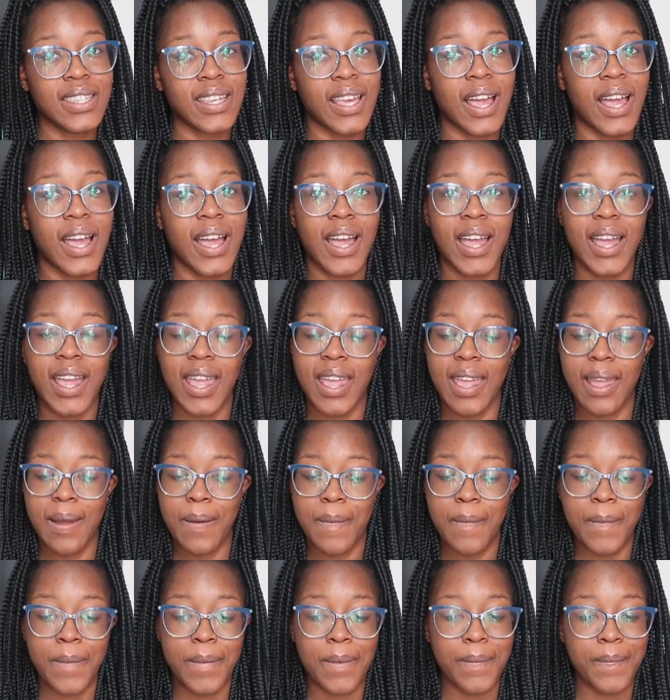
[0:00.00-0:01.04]

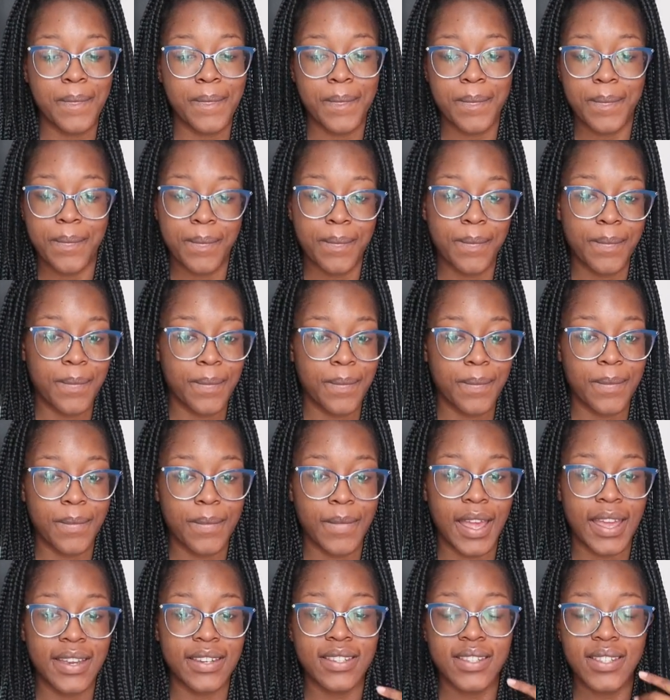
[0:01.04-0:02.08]
time. Mm -mm -mm.
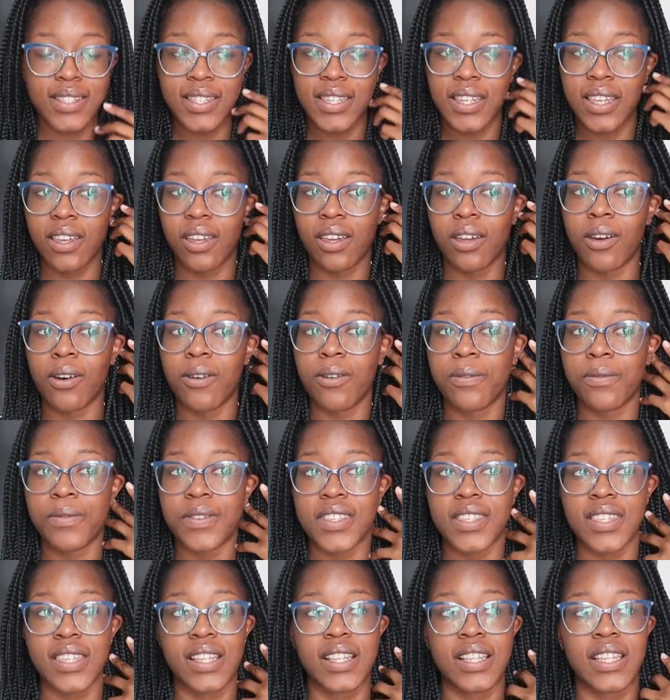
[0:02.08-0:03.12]
I just didn't go
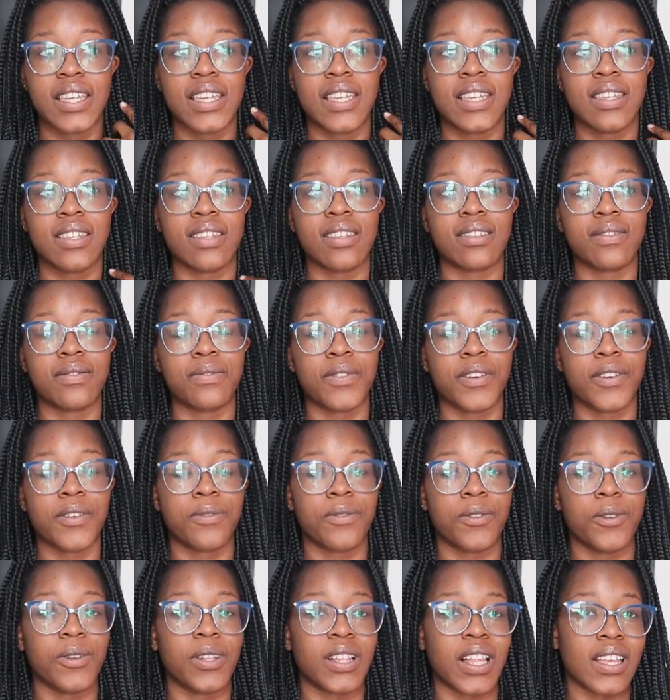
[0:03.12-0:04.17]
physically for a
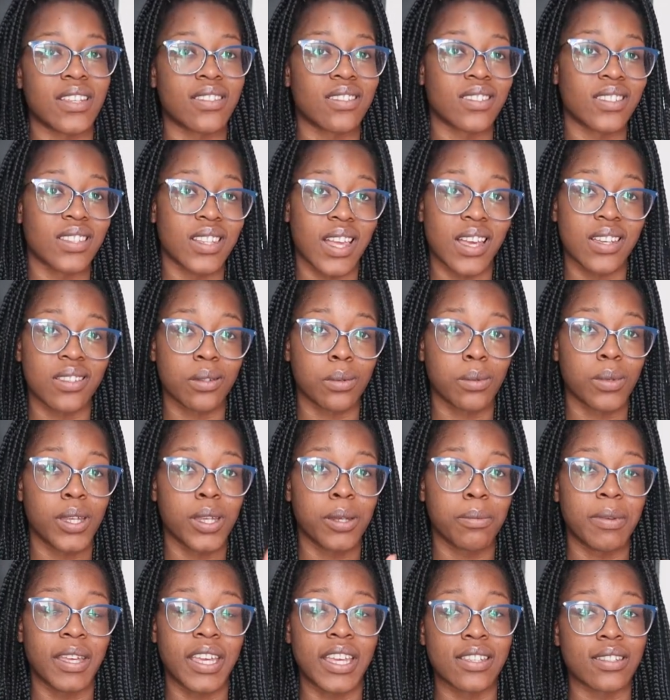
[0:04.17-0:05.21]
few classes last
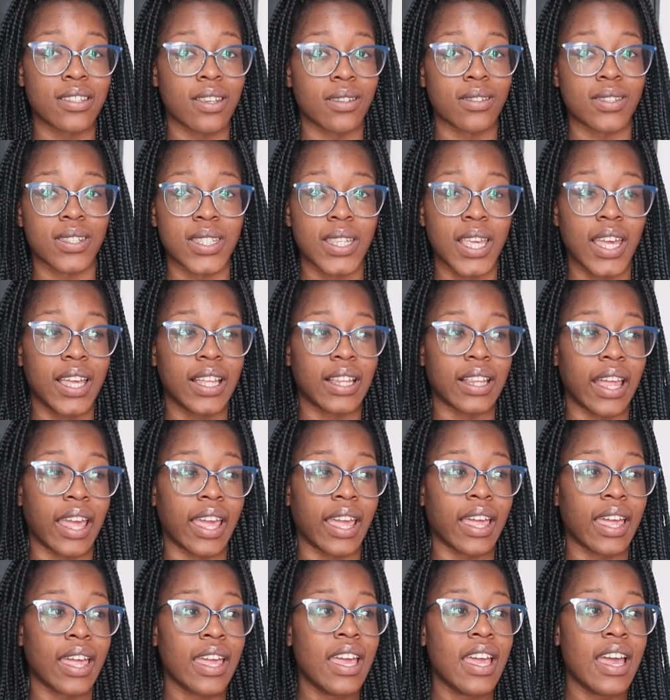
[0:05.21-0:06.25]
week because I was sick
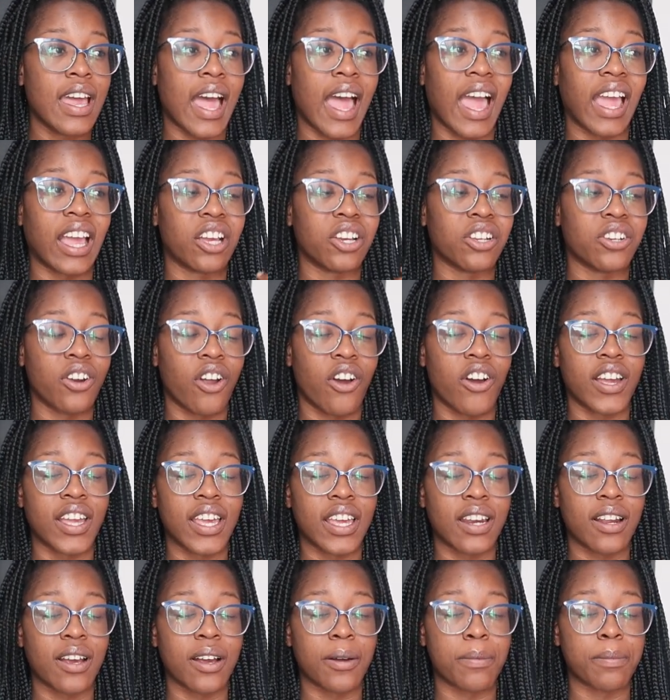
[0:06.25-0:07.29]
like I could not
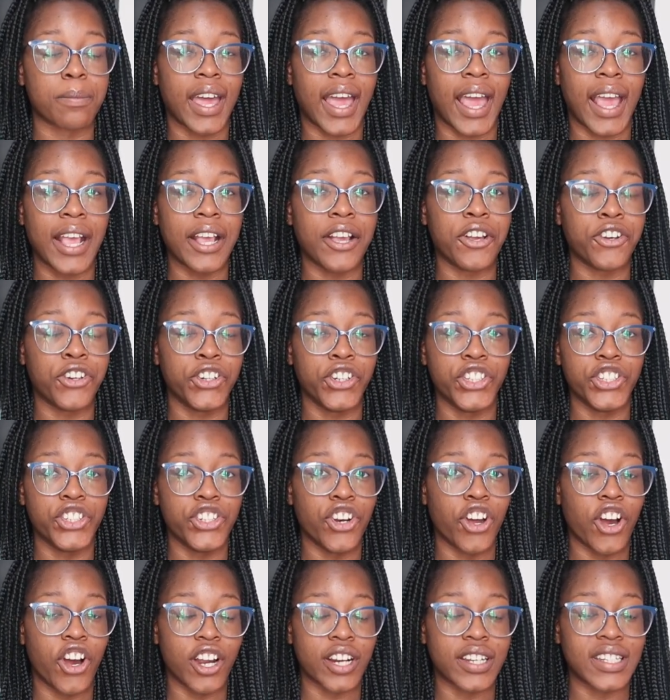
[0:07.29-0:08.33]
get up. I could
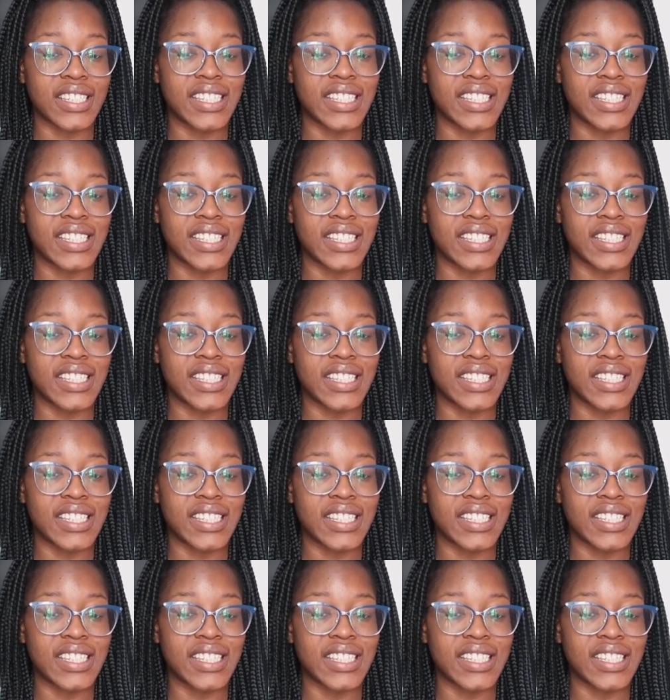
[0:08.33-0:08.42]
not